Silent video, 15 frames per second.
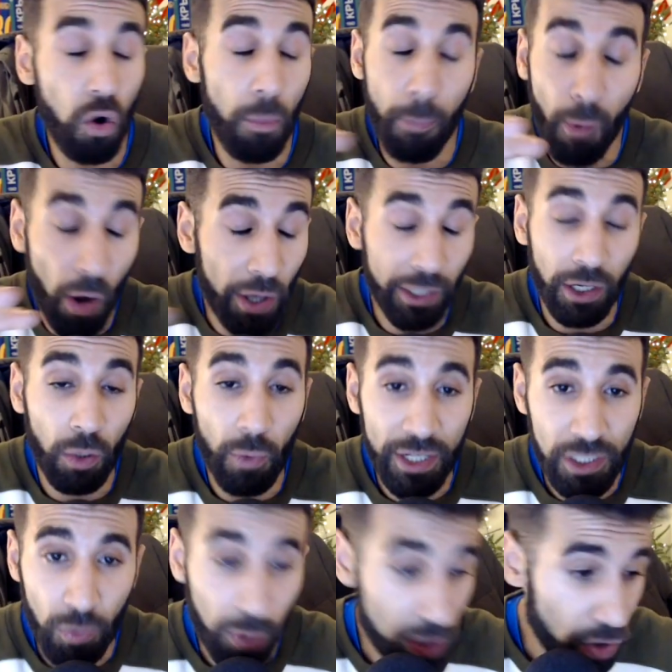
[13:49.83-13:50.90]
or buying our
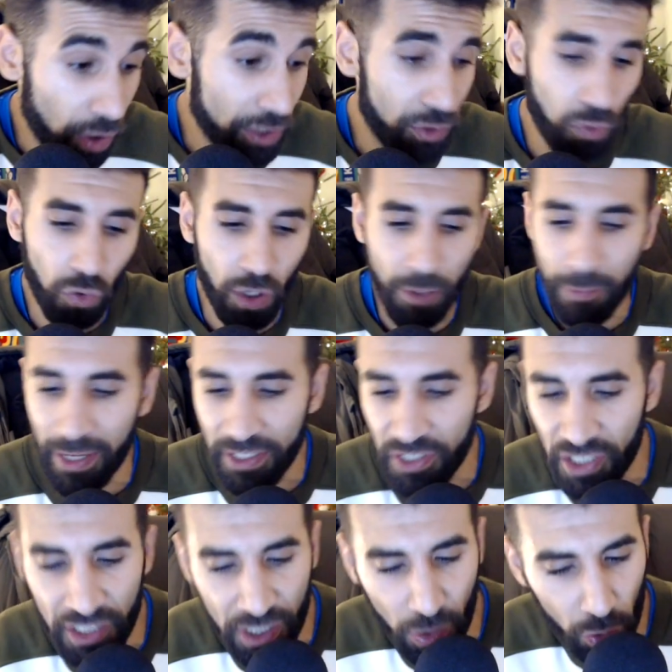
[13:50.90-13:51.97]
way to a title like Man
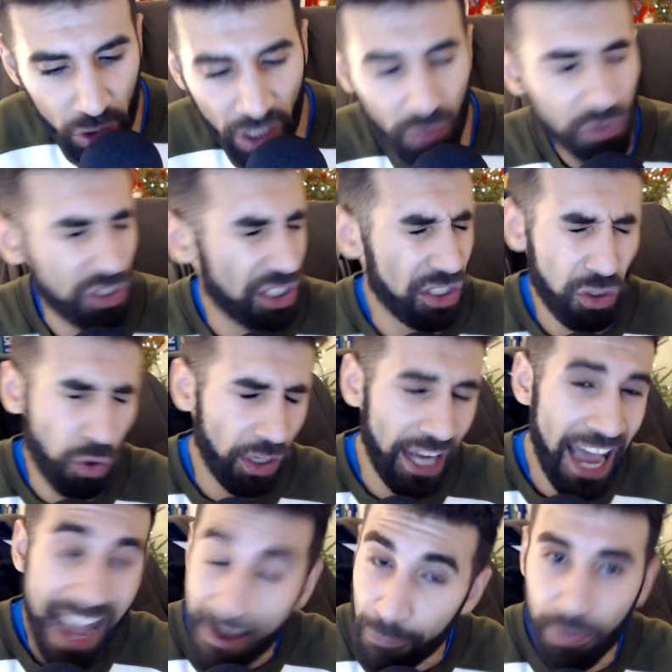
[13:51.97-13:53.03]
City or Chelsea. It's not
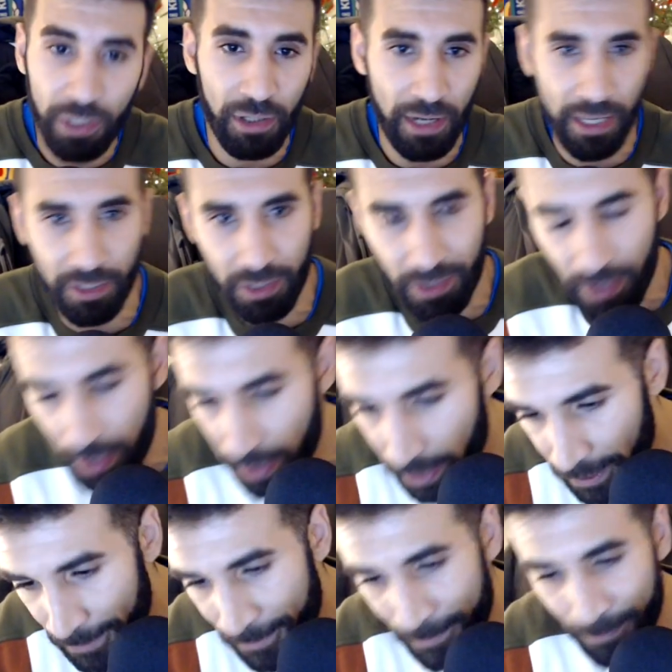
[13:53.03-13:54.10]
going to happen, lads.
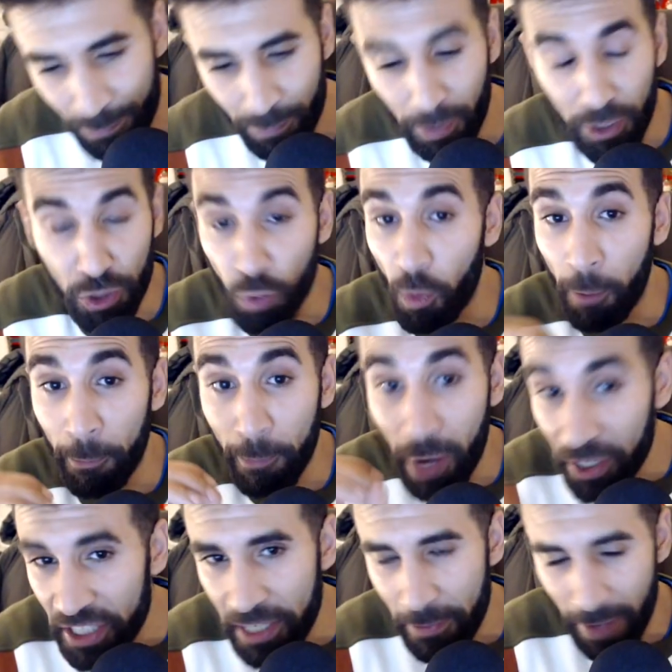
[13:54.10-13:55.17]
But to a
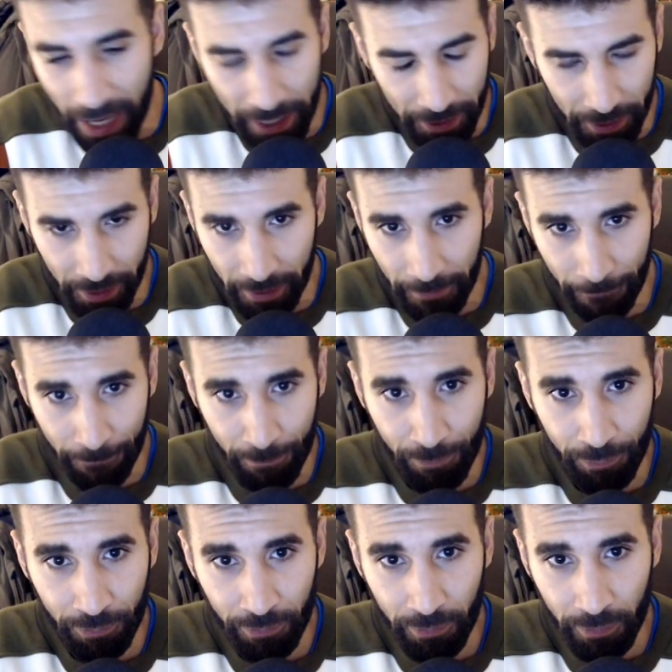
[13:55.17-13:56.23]
money man,
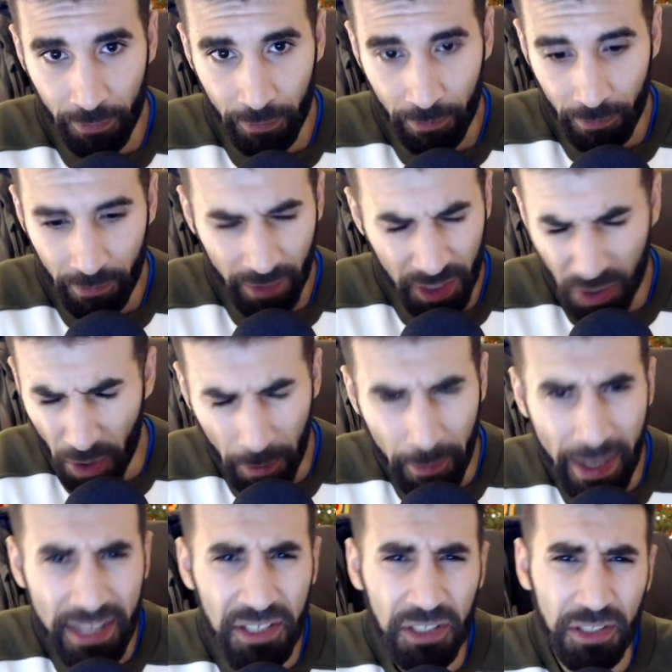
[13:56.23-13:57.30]
this is not a
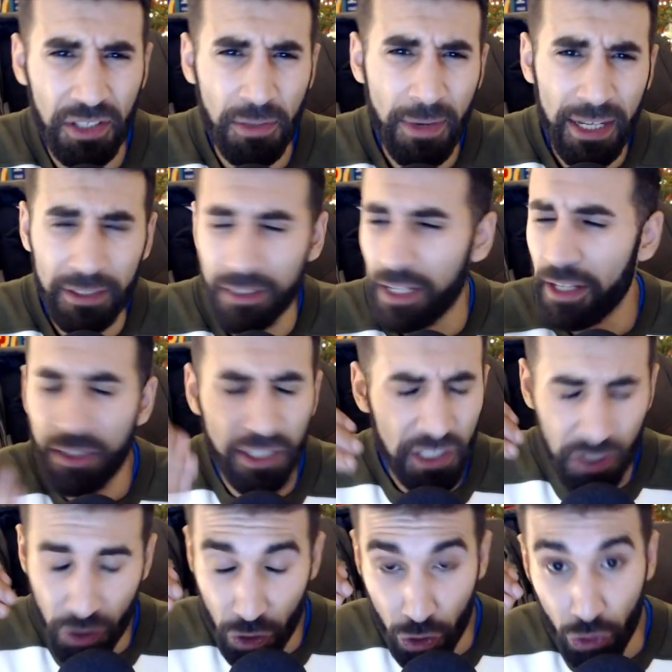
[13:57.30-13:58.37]
mess. Are you mad?
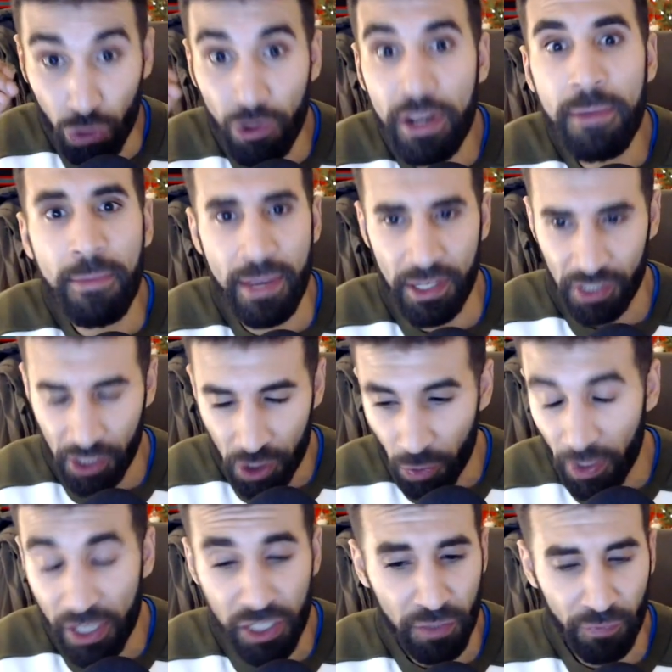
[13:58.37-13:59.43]
This is a dreamy
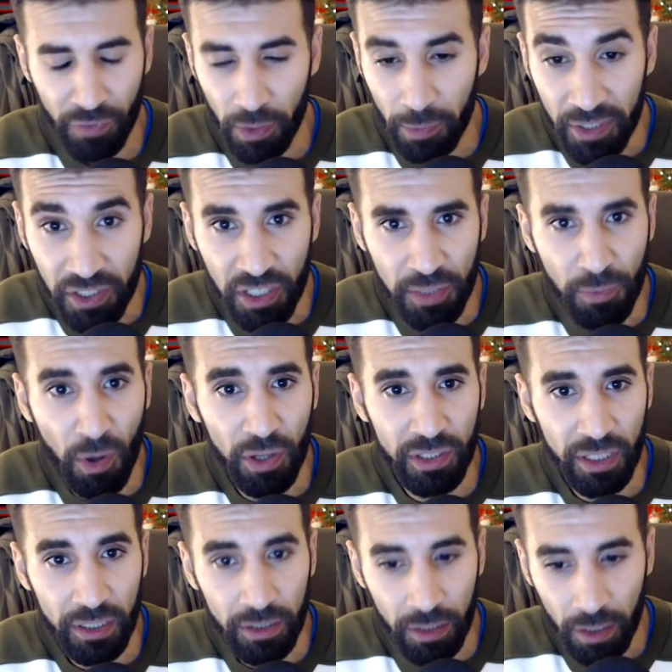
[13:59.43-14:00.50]
situation for the business
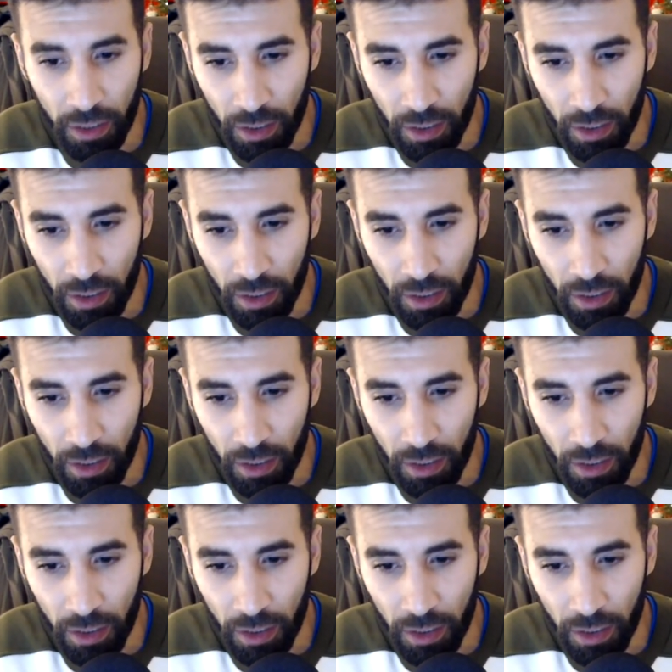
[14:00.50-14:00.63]
minded.